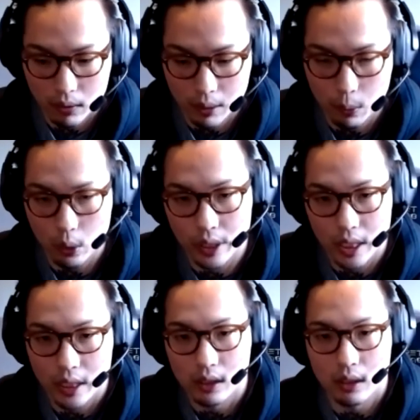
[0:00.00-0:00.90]

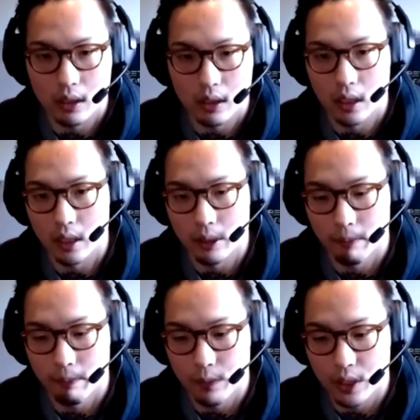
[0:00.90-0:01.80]
employees, the
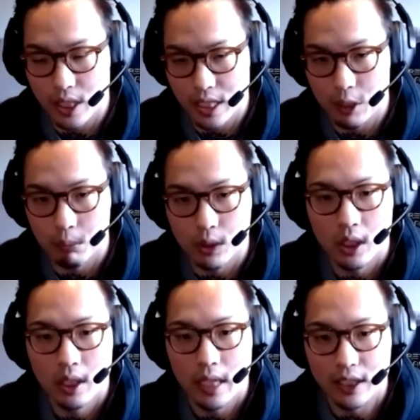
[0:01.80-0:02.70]
the teams,
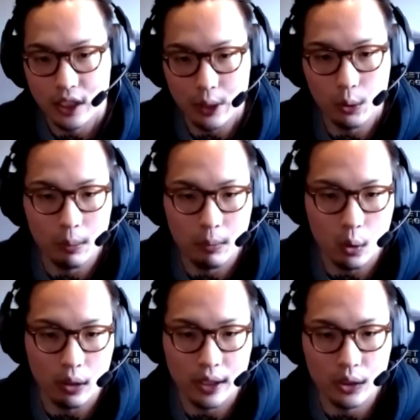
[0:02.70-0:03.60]
and schedule them
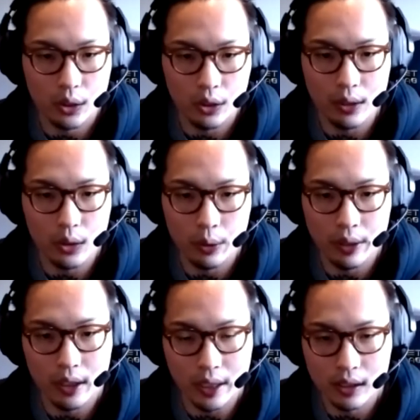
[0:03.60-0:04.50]
accordingly. So you're not doing
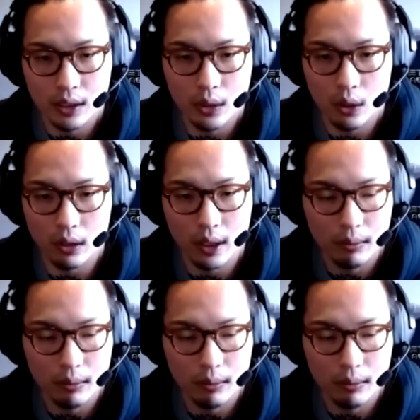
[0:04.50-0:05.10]
things concurrently.